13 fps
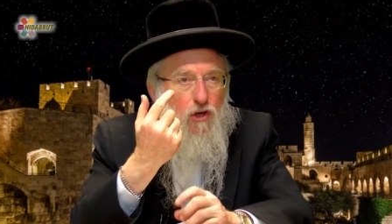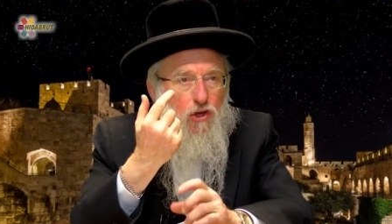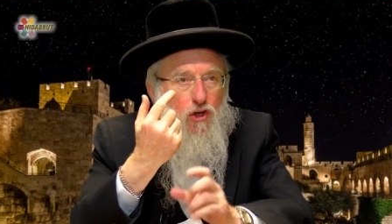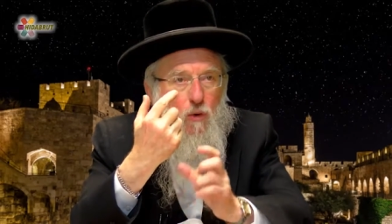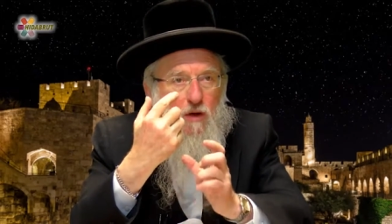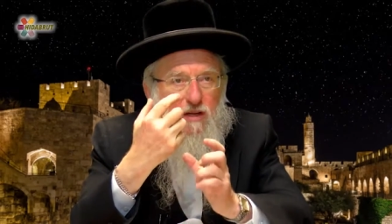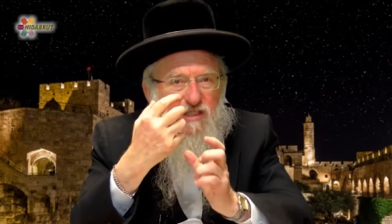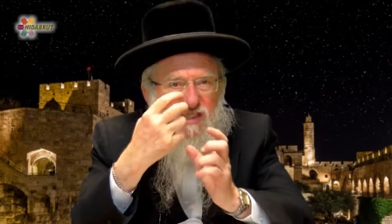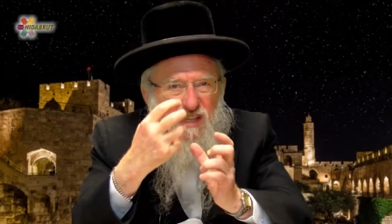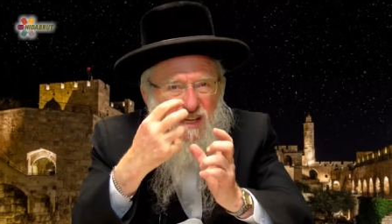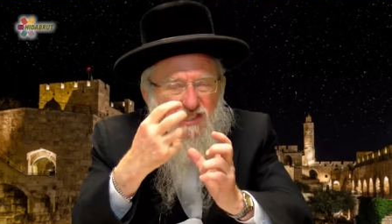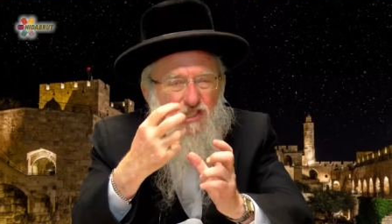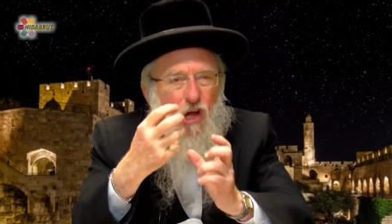you
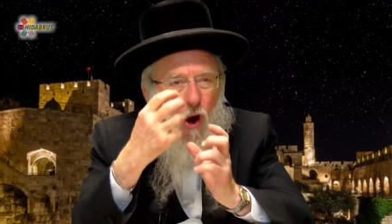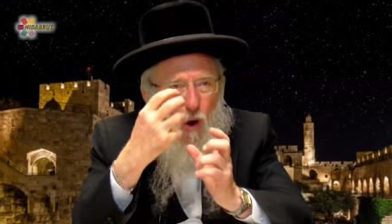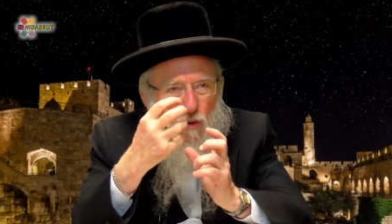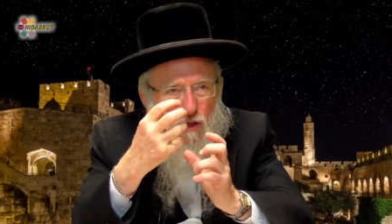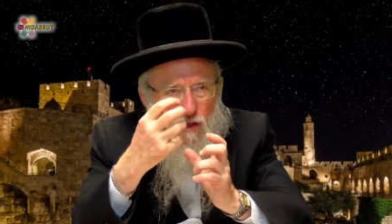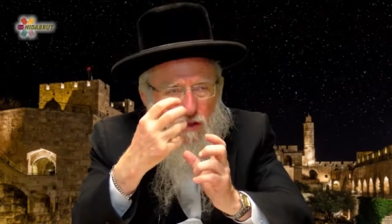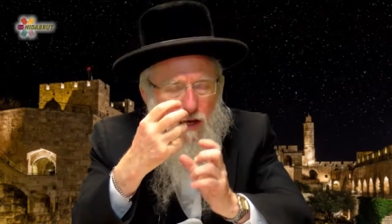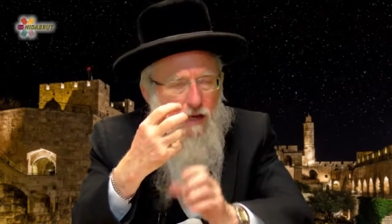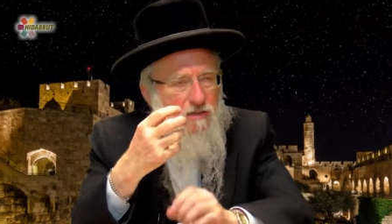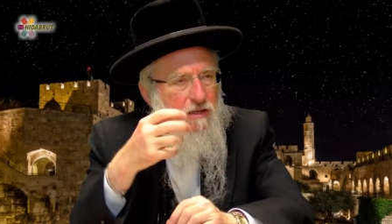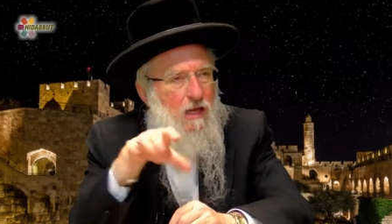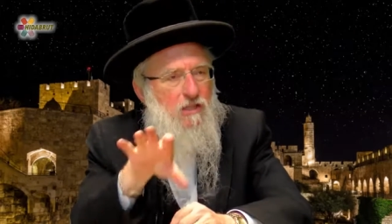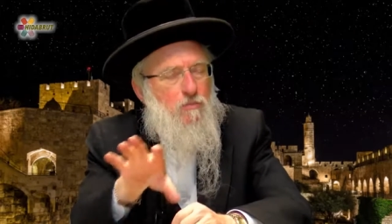exist only
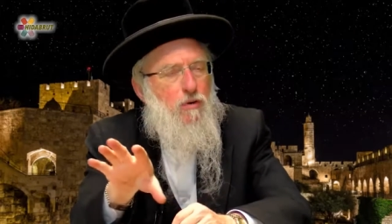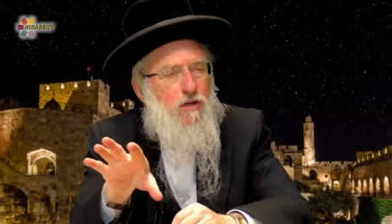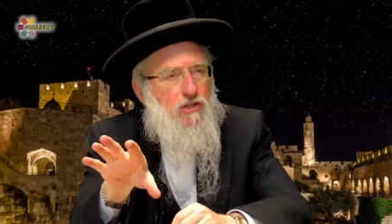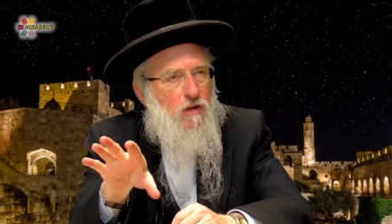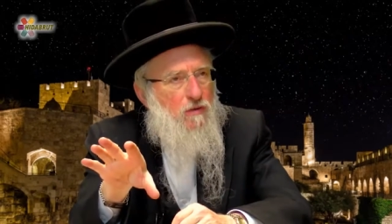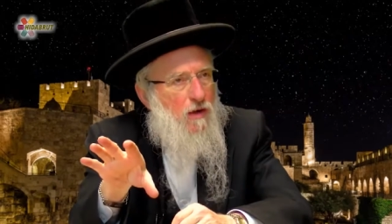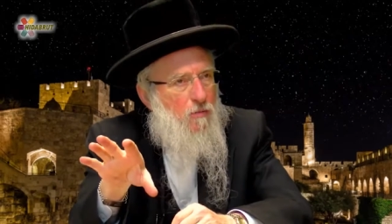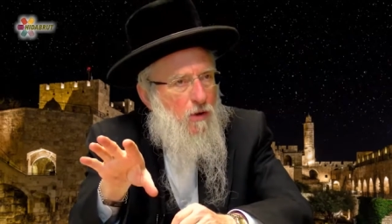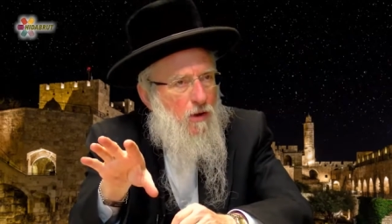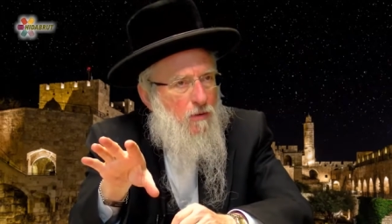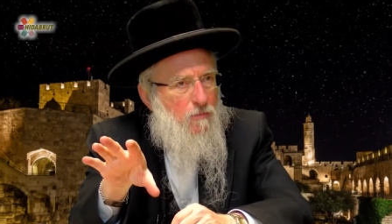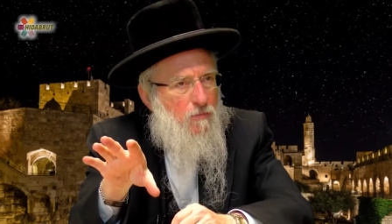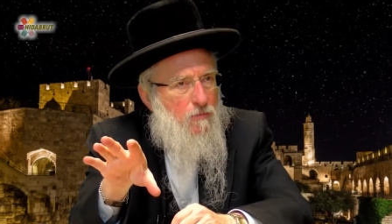as an expression of
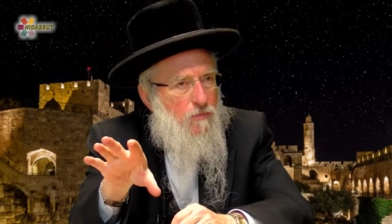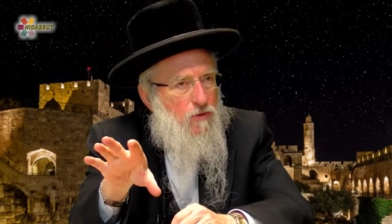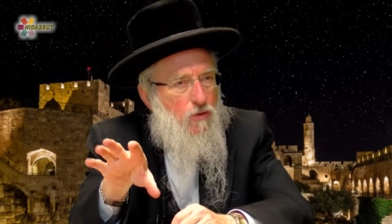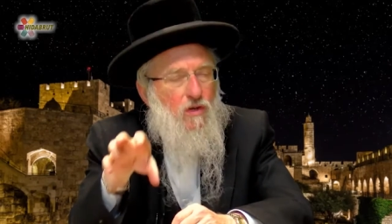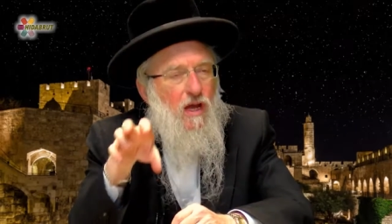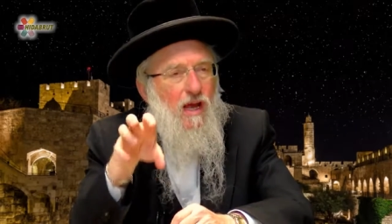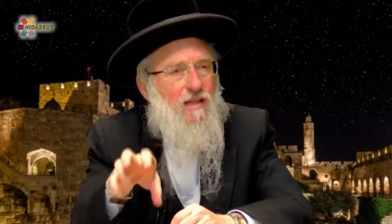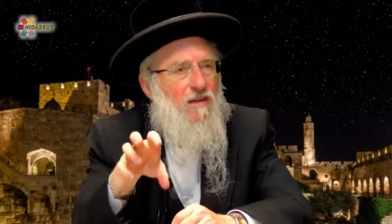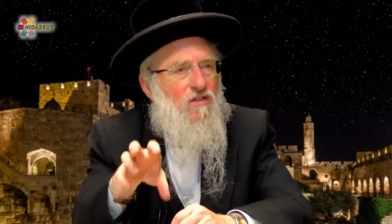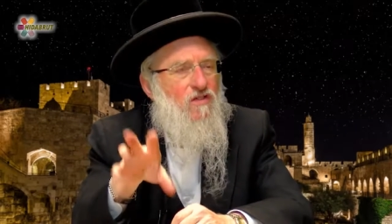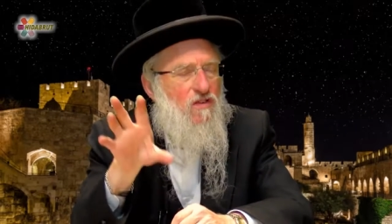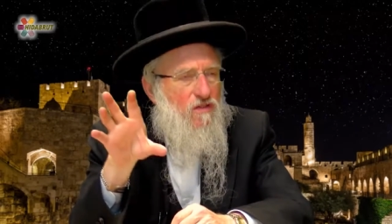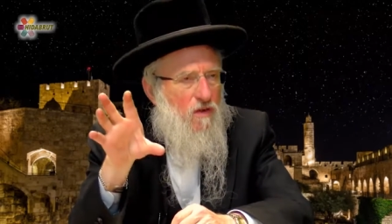Abraham. You can't
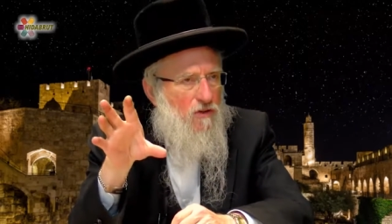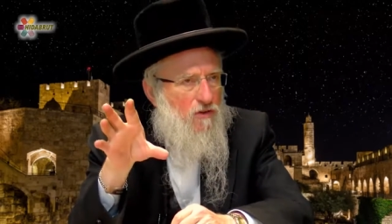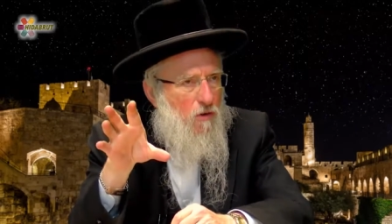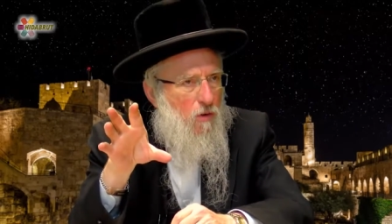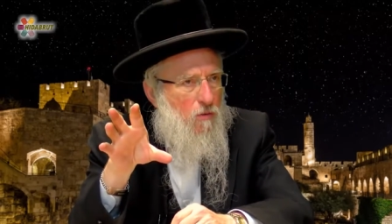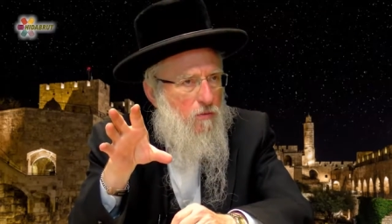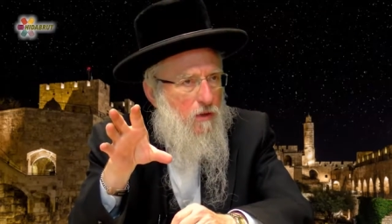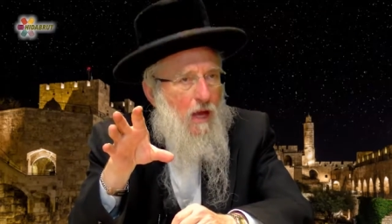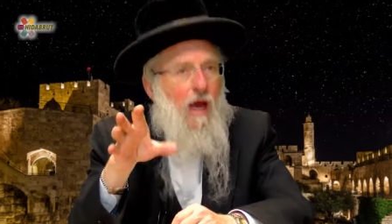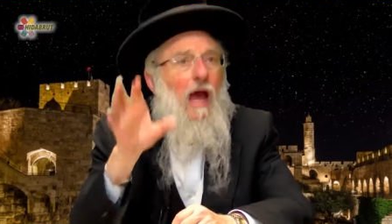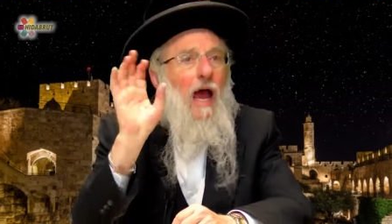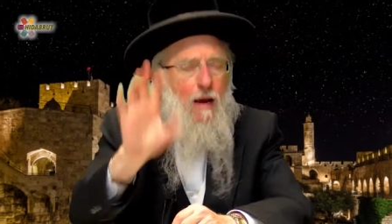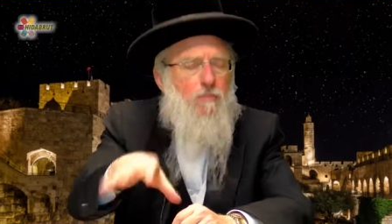exist on your own.
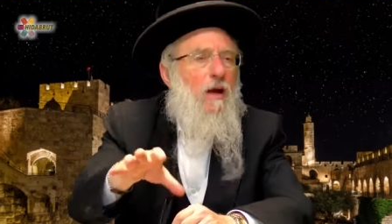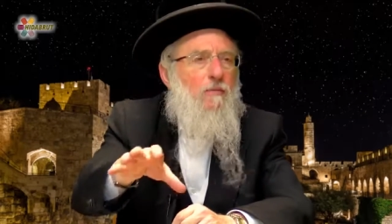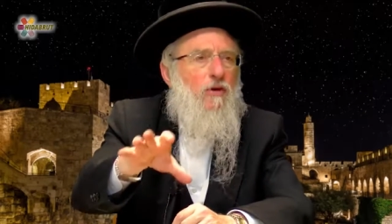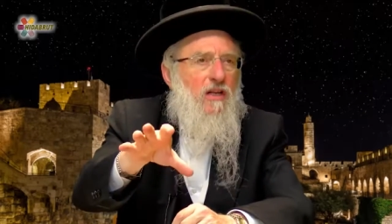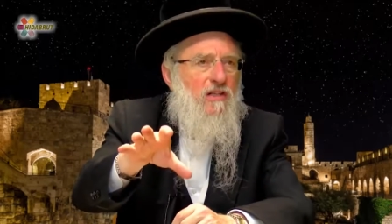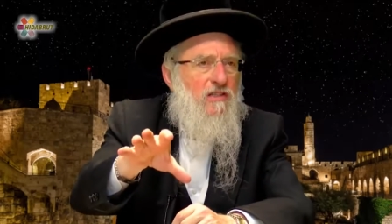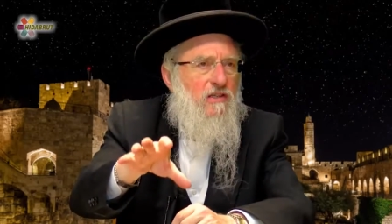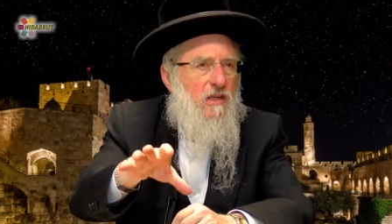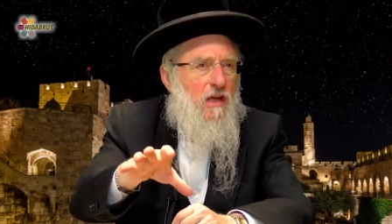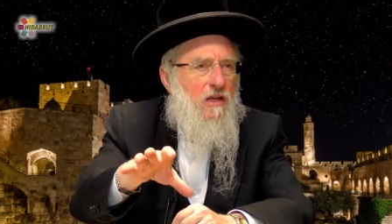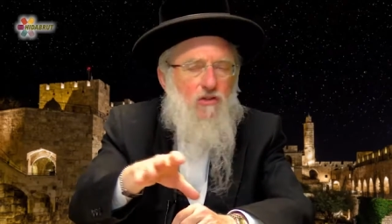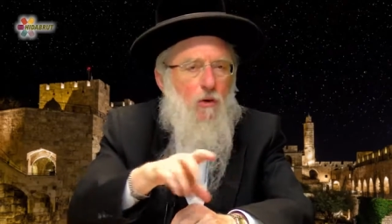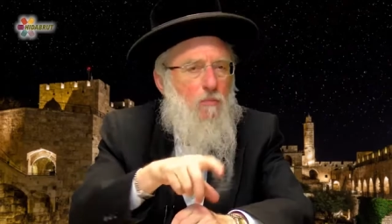Abraham can exist
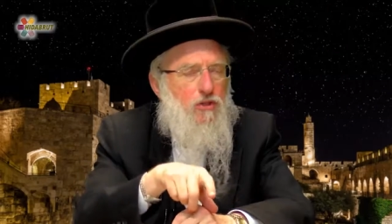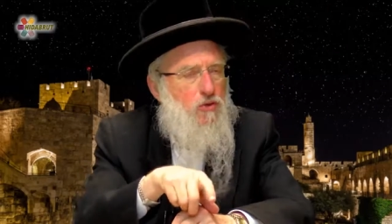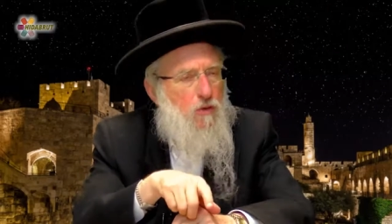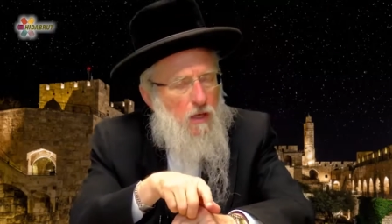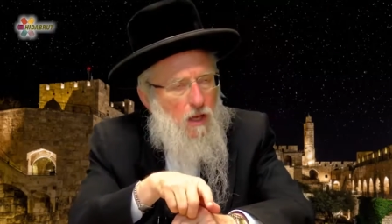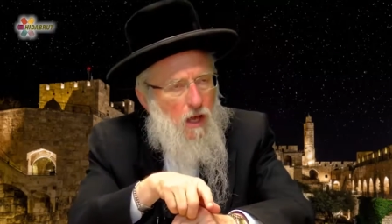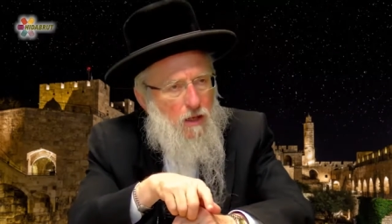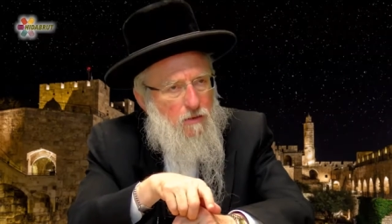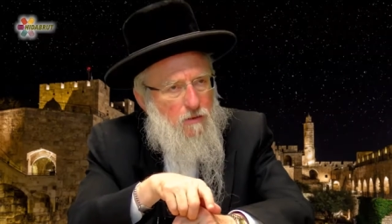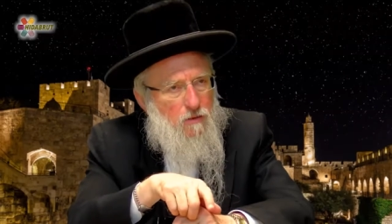on his own, but you cannot.